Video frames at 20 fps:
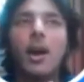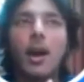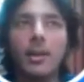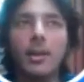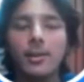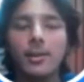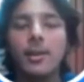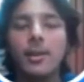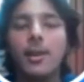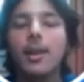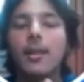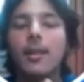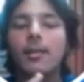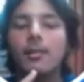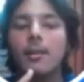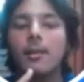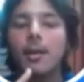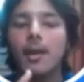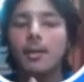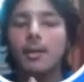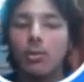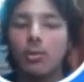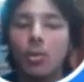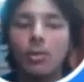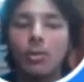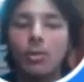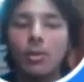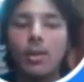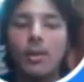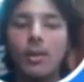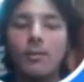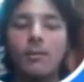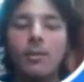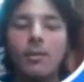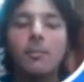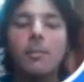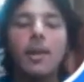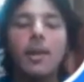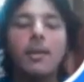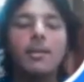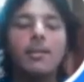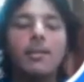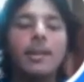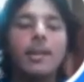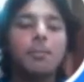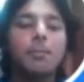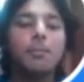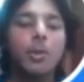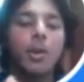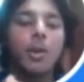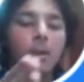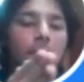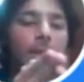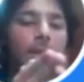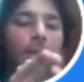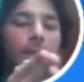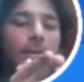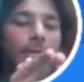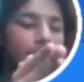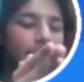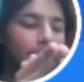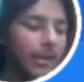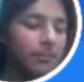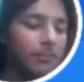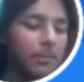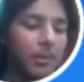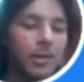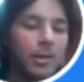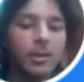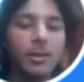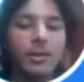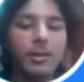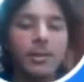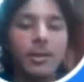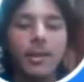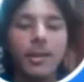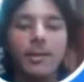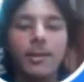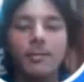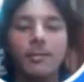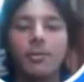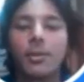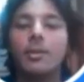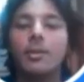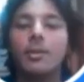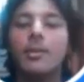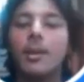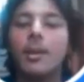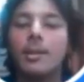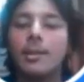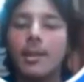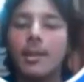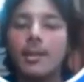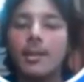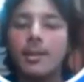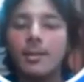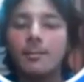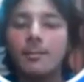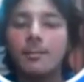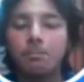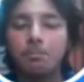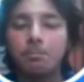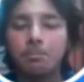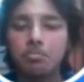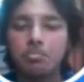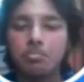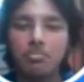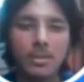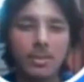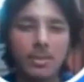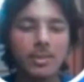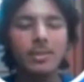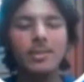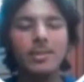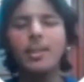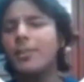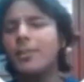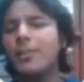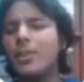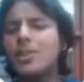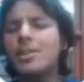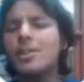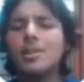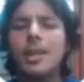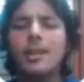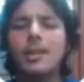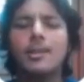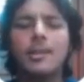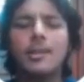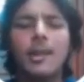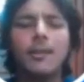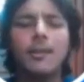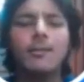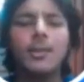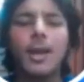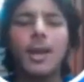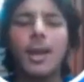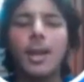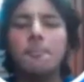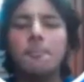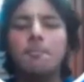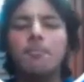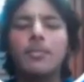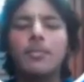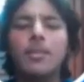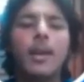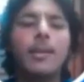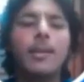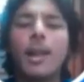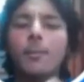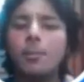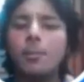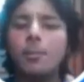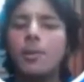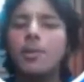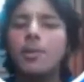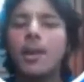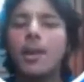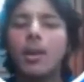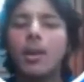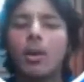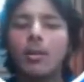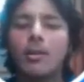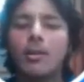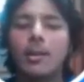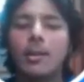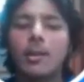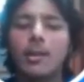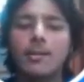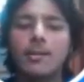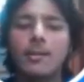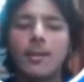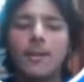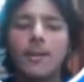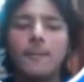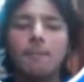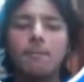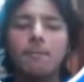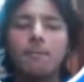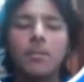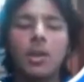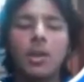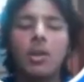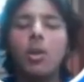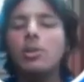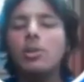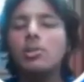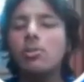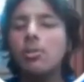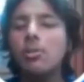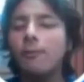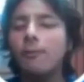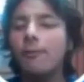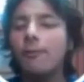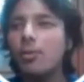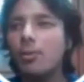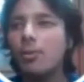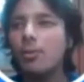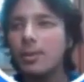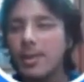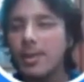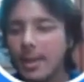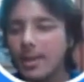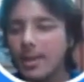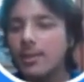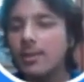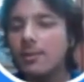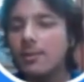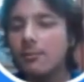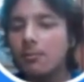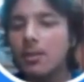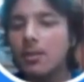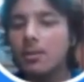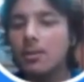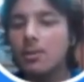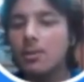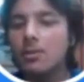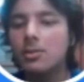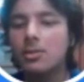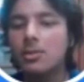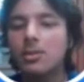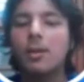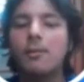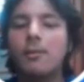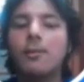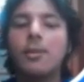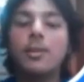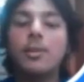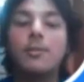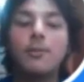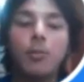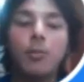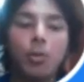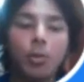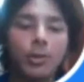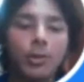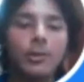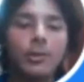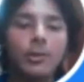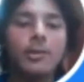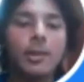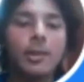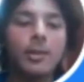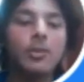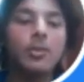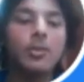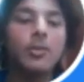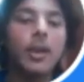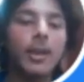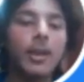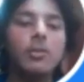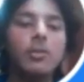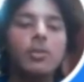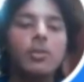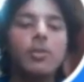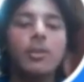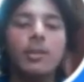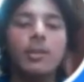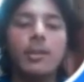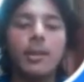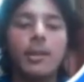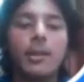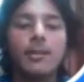underline, and quote will make Cliq prioritize that particular text for the thread title. This feature can save time and help you stay organized. There are also a few negative markdowns which force Cliq to ignore the